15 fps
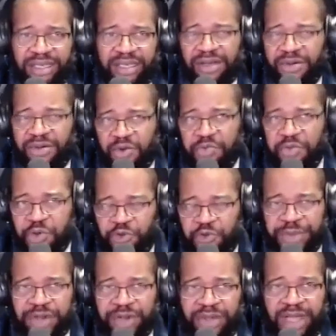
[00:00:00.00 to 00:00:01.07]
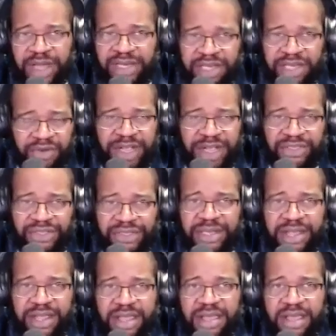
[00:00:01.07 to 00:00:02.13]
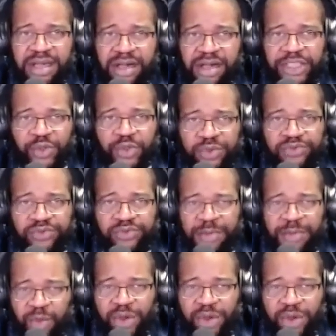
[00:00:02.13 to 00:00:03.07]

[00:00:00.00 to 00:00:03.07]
a whole movement around integration that's worth talking about.